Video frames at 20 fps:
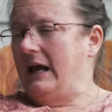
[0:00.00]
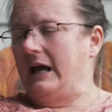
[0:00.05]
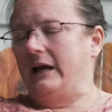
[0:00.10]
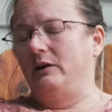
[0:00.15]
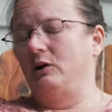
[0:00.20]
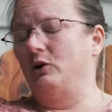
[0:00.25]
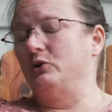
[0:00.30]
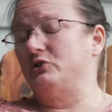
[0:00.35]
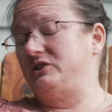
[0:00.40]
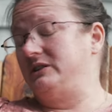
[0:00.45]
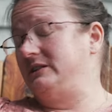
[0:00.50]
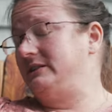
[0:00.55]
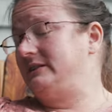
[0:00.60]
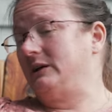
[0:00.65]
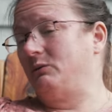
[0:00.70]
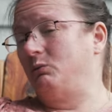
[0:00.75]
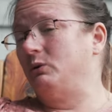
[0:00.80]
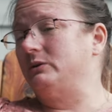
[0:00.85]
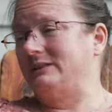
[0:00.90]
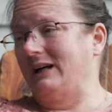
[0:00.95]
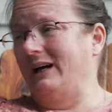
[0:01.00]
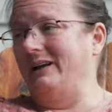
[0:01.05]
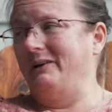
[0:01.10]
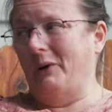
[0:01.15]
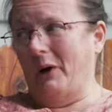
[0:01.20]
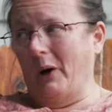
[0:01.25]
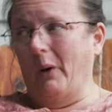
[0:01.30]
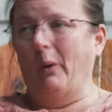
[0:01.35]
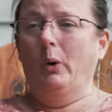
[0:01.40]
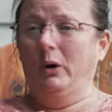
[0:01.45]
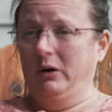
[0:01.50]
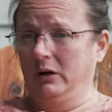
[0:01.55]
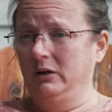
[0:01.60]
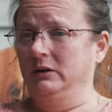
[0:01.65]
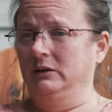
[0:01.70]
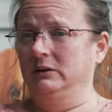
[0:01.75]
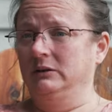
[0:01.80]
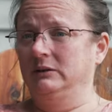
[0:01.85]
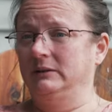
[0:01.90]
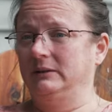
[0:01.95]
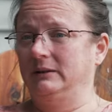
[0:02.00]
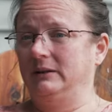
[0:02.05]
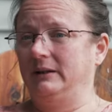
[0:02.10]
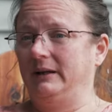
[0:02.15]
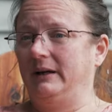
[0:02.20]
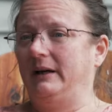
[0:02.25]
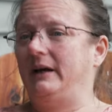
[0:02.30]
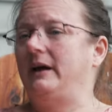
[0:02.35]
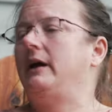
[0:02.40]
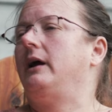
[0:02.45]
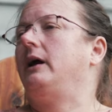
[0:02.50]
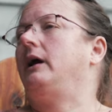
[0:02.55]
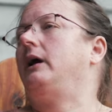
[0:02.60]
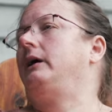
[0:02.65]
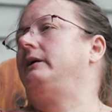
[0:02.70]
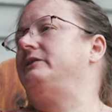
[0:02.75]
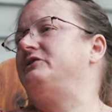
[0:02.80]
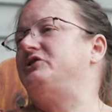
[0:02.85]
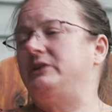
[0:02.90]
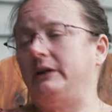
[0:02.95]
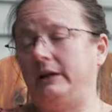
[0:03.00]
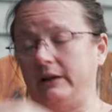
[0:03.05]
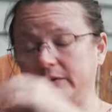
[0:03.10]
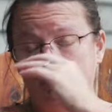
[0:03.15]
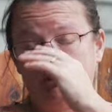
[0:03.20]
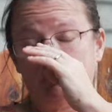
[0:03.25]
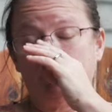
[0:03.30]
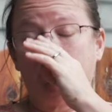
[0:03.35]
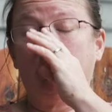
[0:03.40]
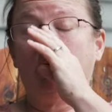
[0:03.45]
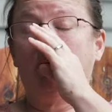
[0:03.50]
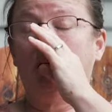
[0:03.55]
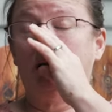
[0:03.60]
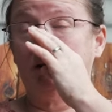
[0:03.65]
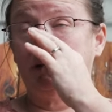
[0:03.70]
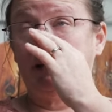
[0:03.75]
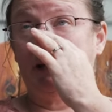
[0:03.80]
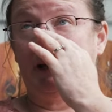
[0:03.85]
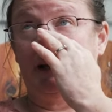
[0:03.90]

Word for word: and all she said was, "I know." And she gives you a hug,